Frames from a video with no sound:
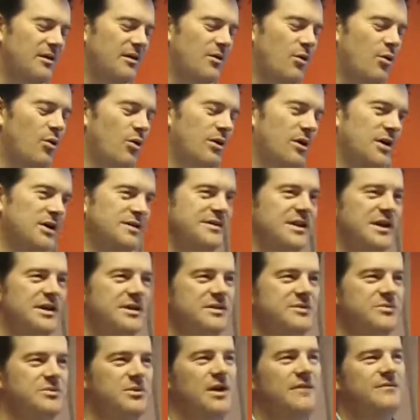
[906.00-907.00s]

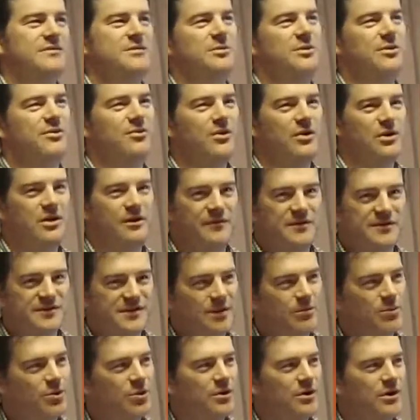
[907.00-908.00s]
organisations will have some control over
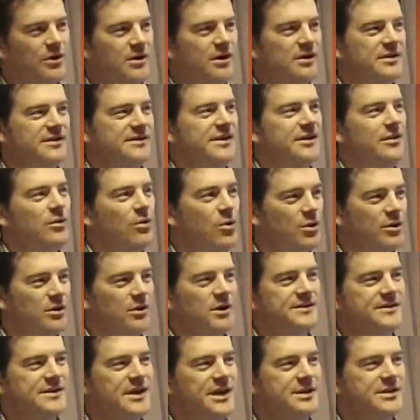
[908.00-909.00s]

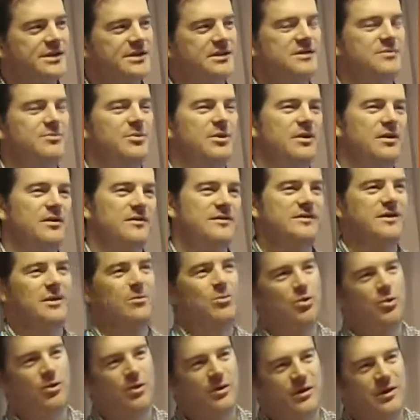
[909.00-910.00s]
sub-organisations, but those
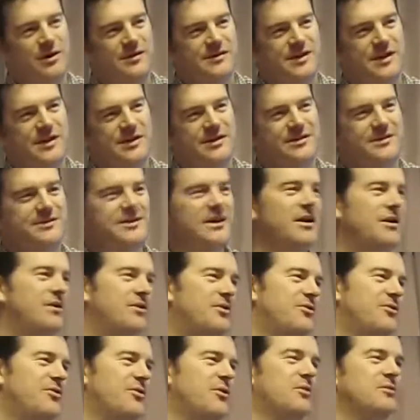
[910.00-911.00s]
sub-organisations can't
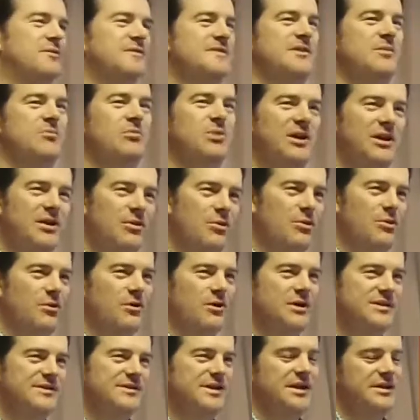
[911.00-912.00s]
control sibling
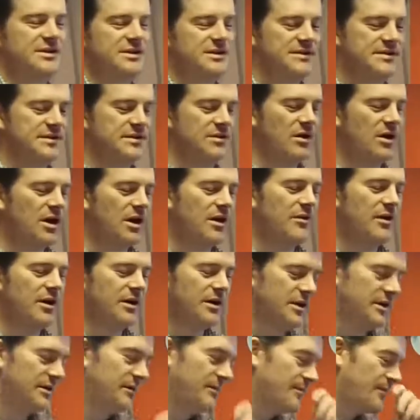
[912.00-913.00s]
organisations in the
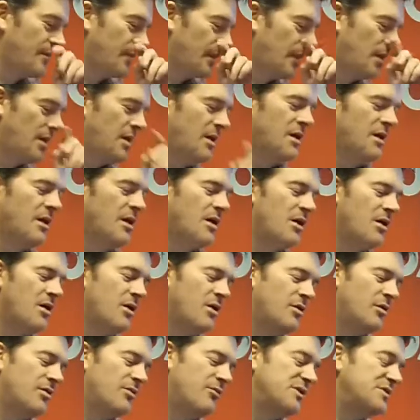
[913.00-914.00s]
hierarchy.
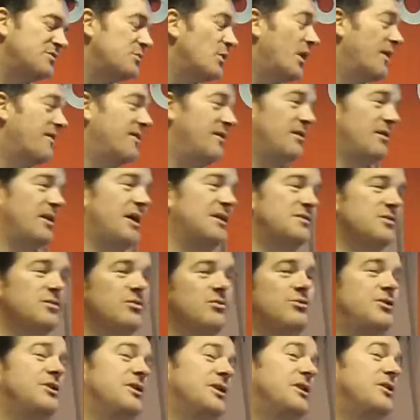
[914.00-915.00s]
The reason why I think that's
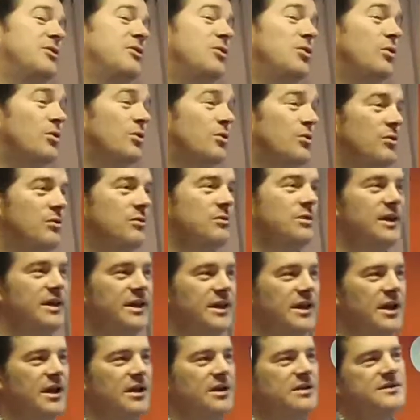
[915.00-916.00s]
all really cool,
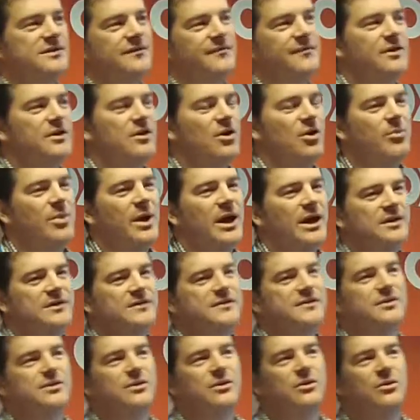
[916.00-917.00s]
again, is if you go back
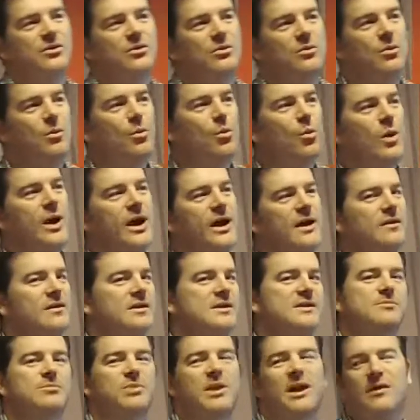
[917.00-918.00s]
to where
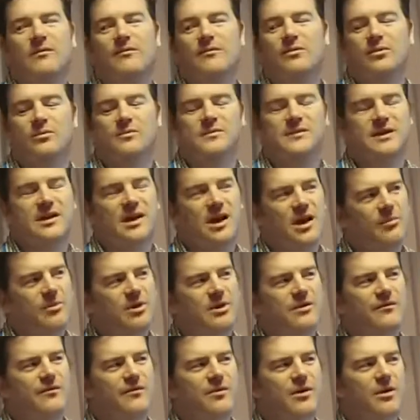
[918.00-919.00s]
these platforms are
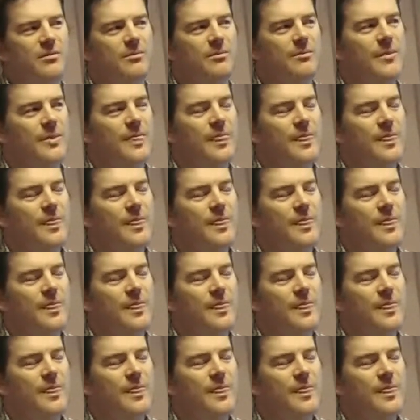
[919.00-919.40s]
coming from,